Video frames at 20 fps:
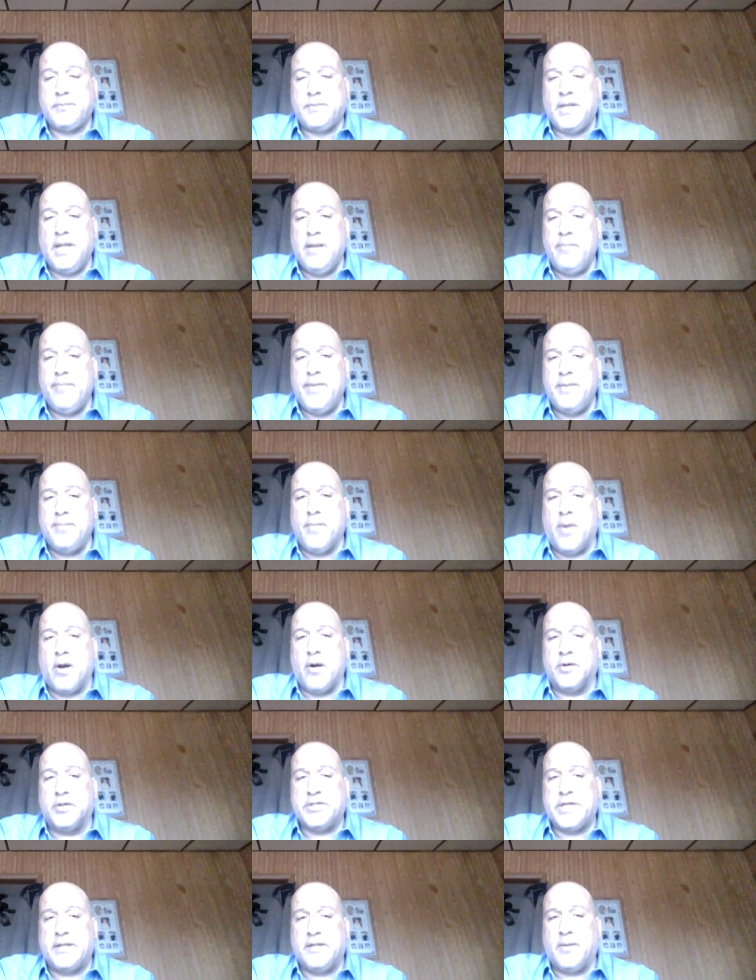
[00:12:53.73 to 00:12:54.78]
in
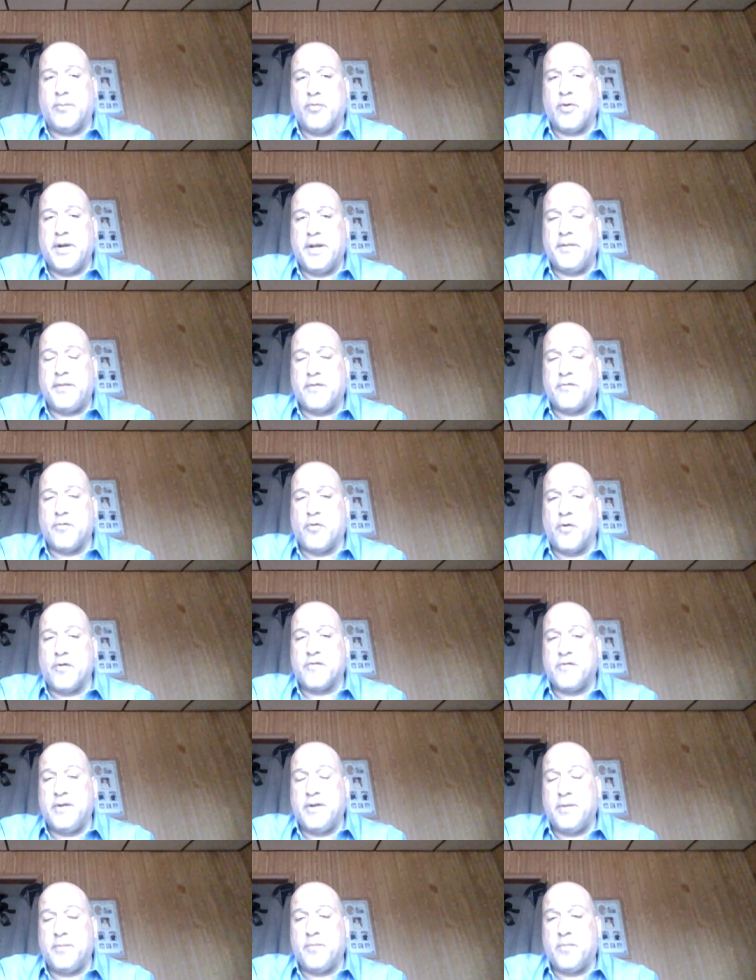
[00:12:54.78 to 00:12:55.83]
mid-March. End up running this
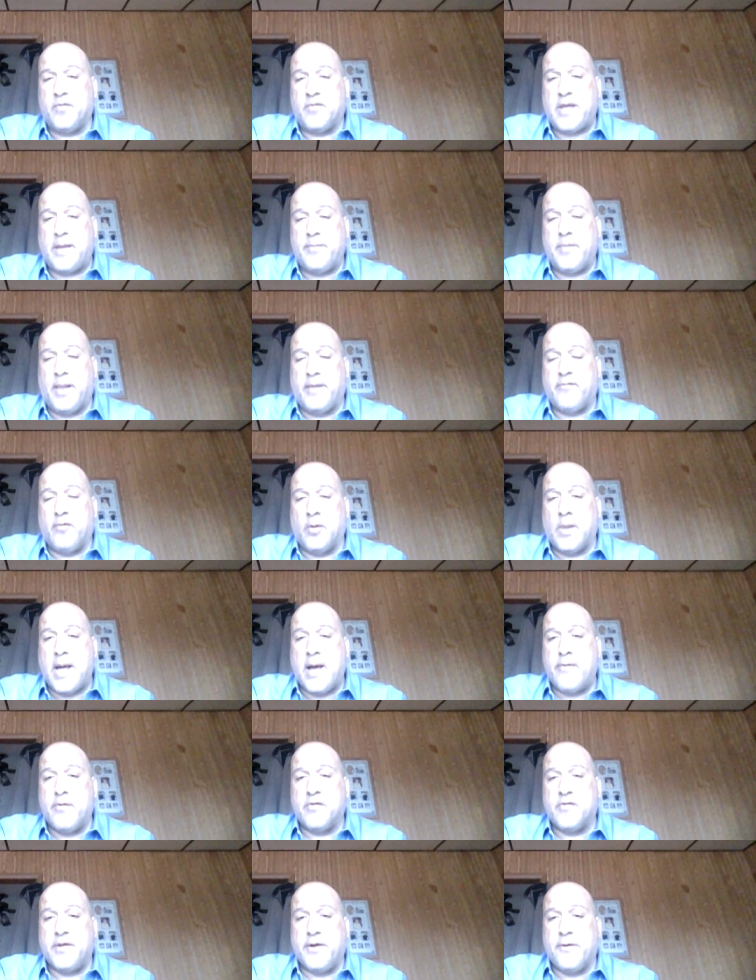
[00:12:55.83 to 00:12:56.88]
horse in a same level
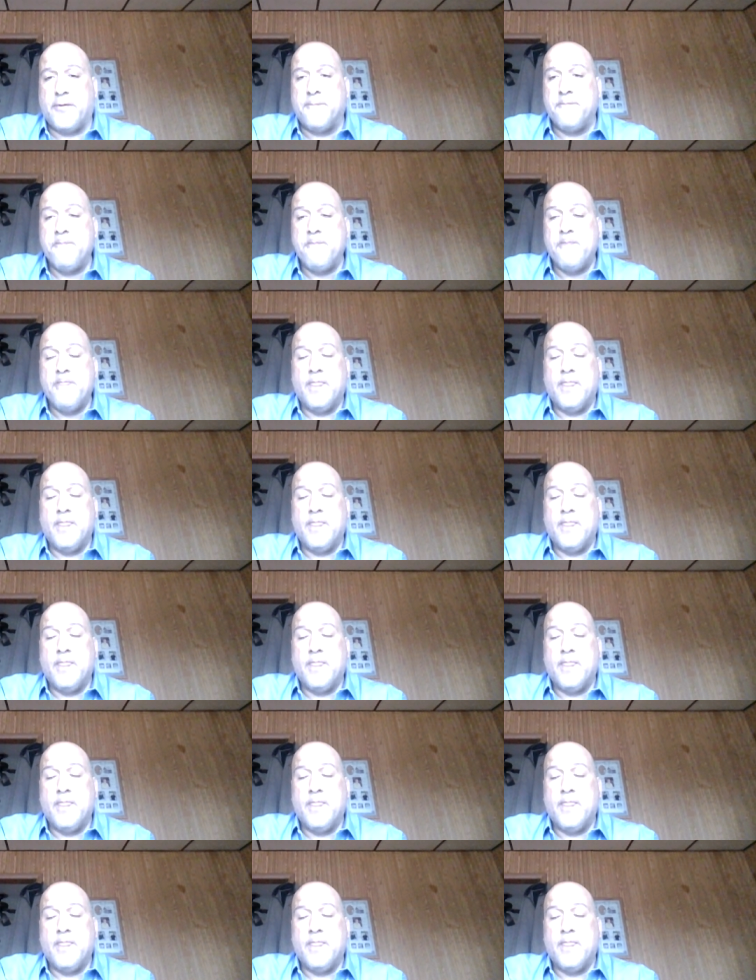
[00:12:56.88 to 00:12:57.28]
allowance here,